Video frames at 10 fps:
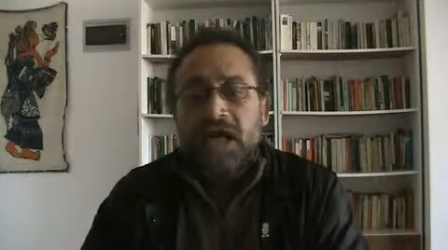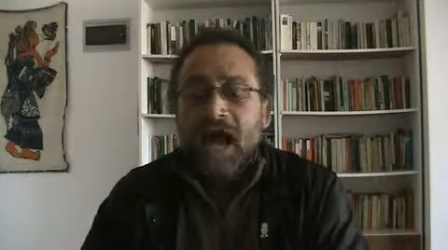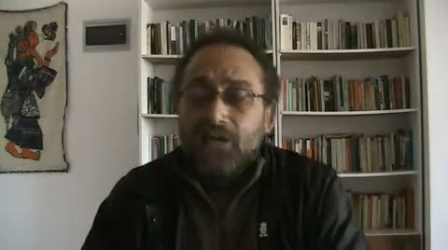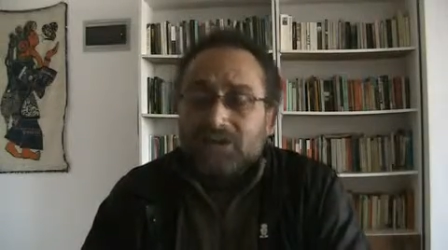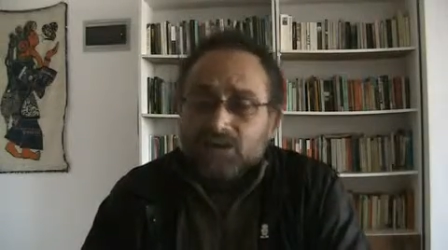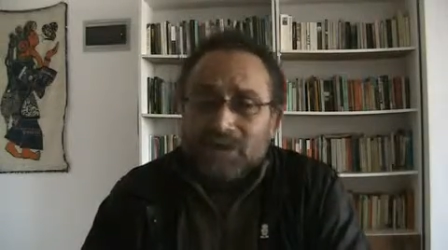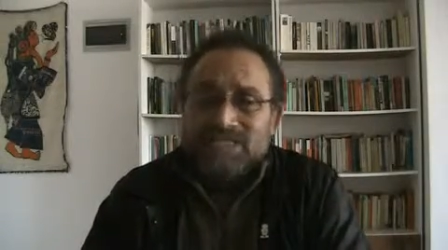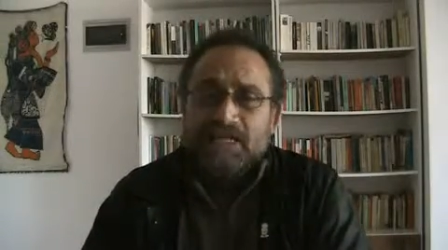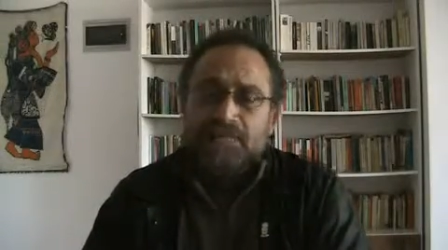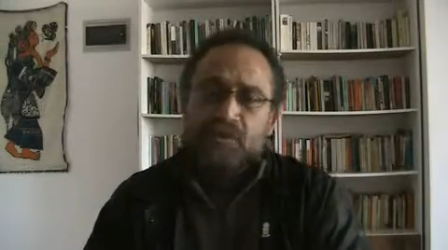How is
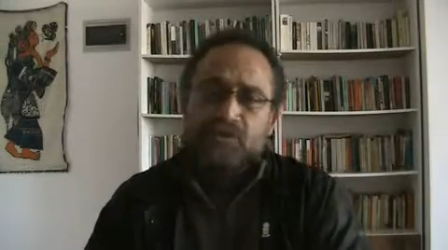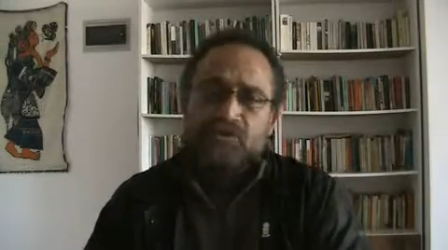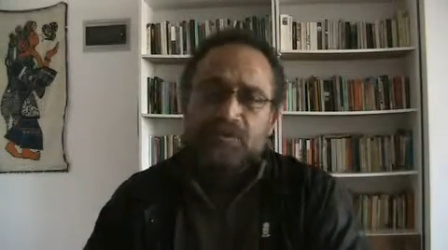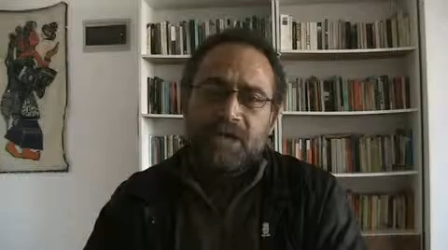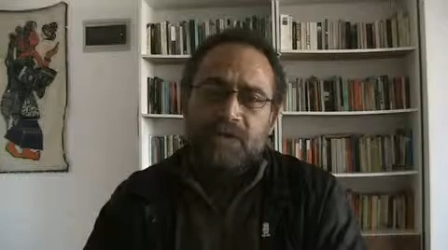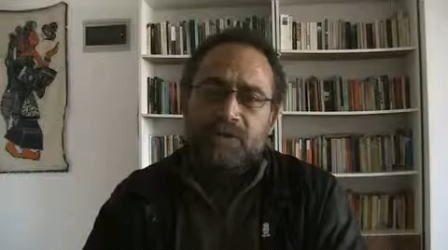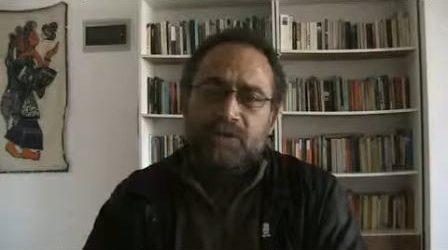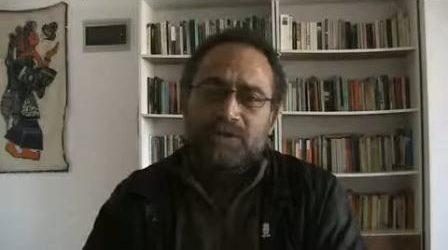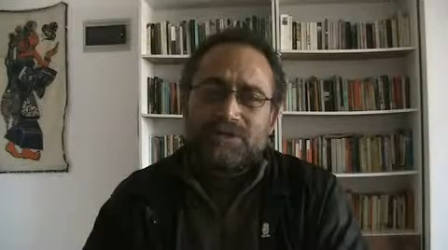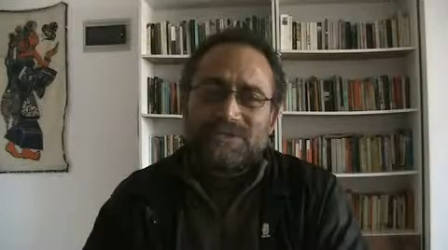one supposed to be able
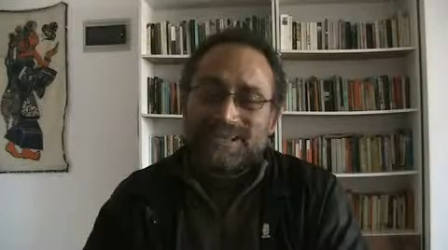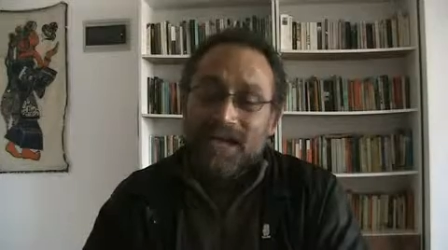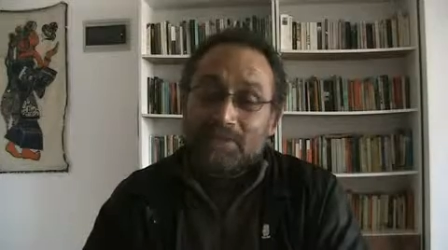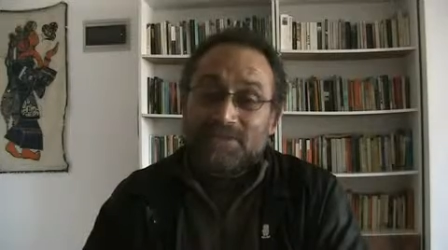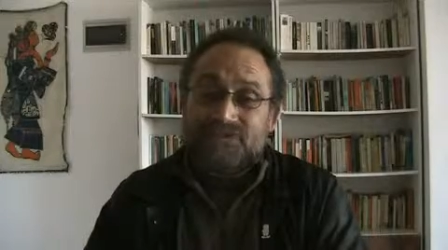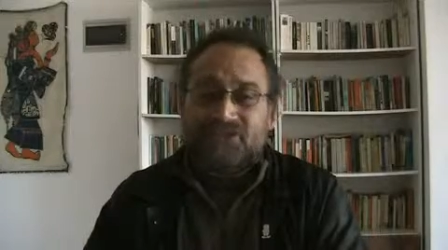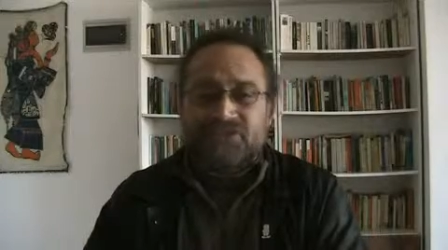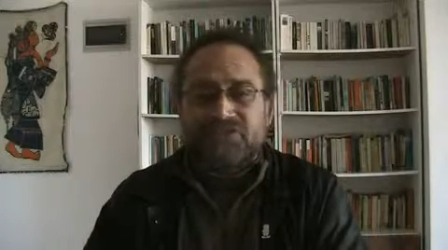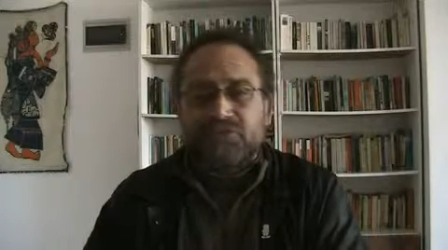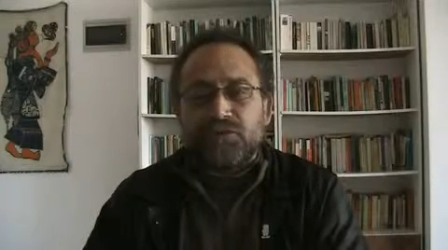to describe such a
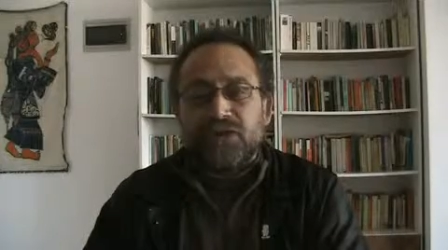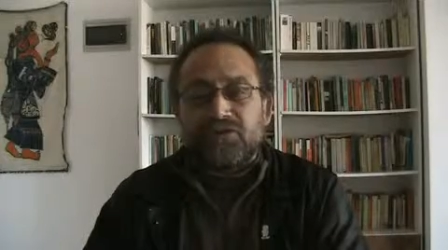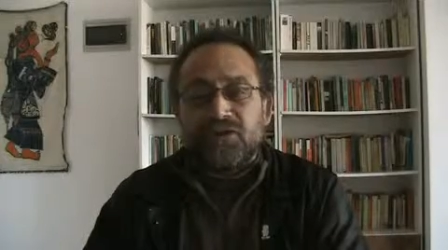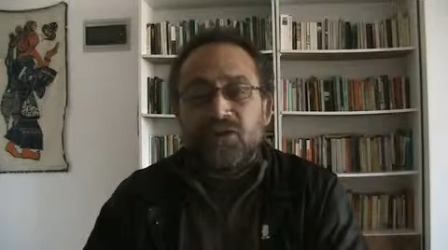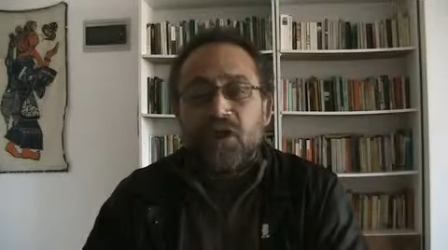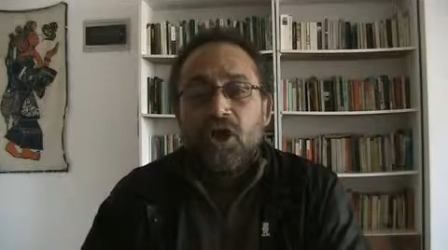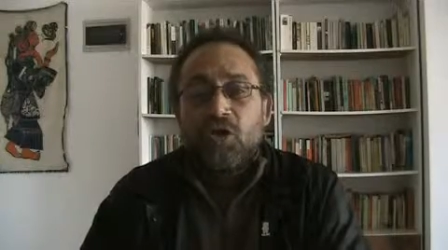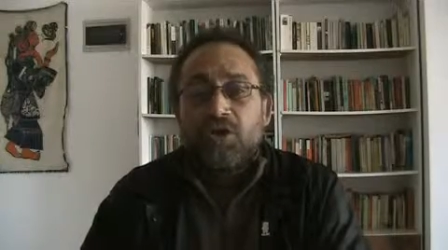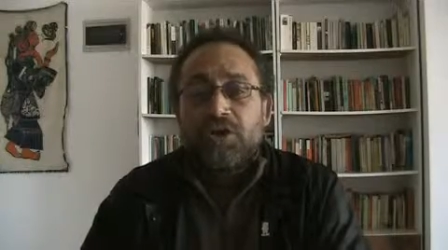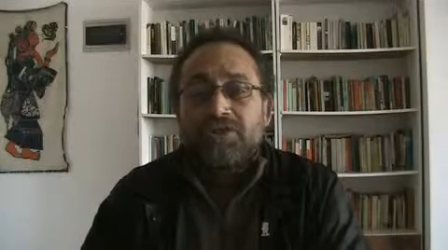situation
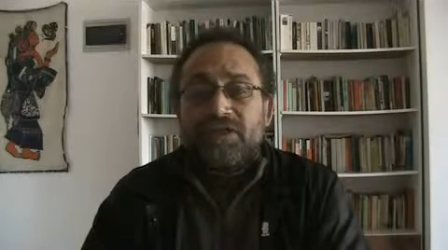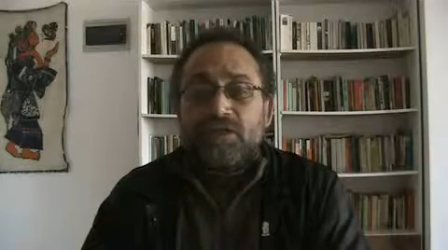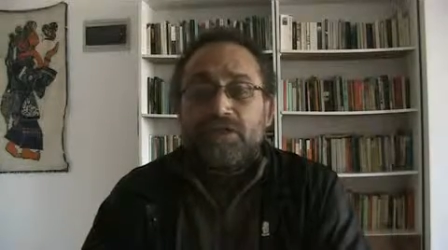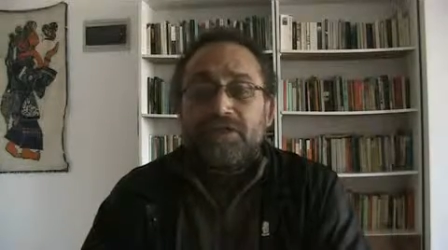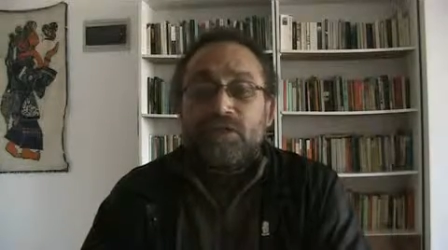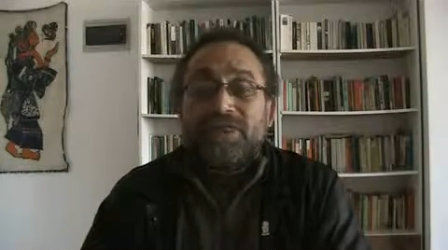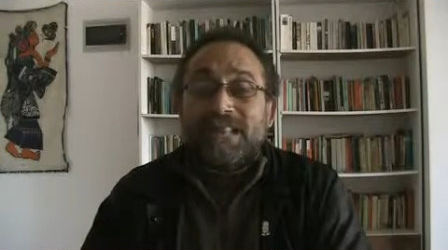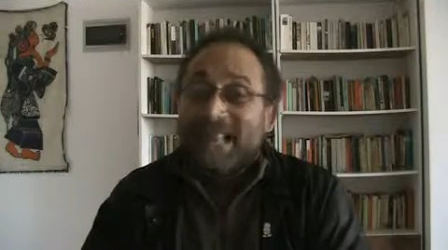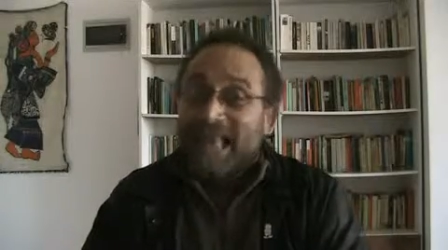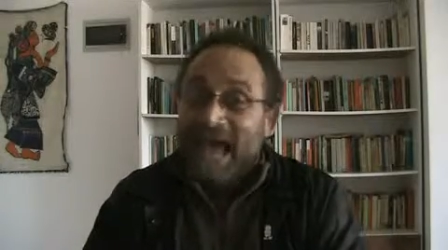
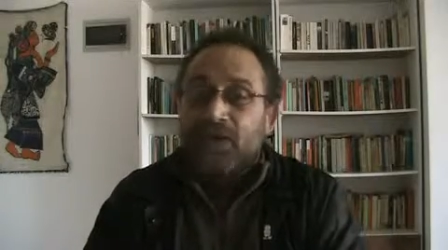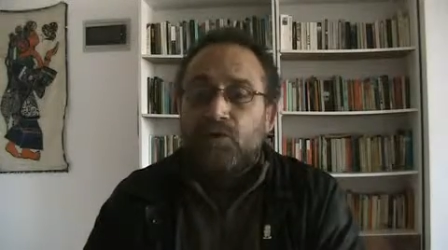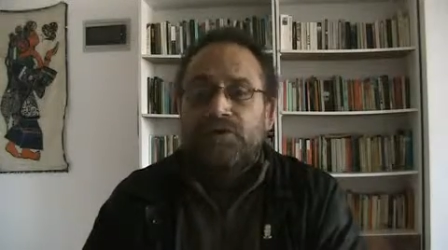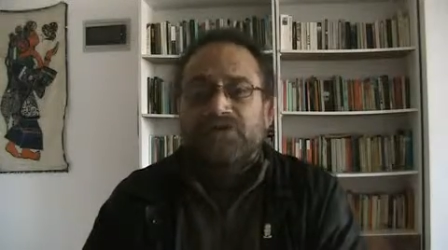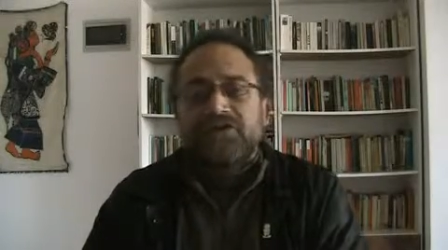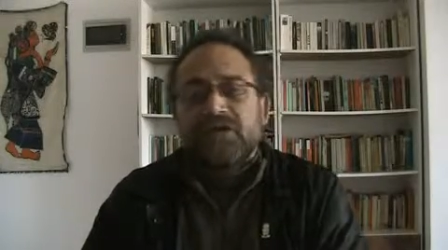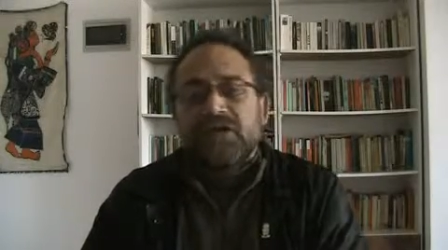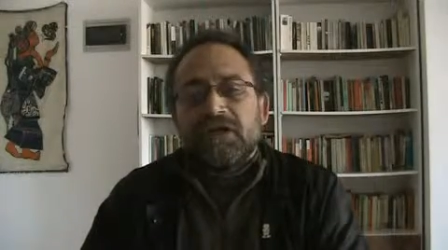with language,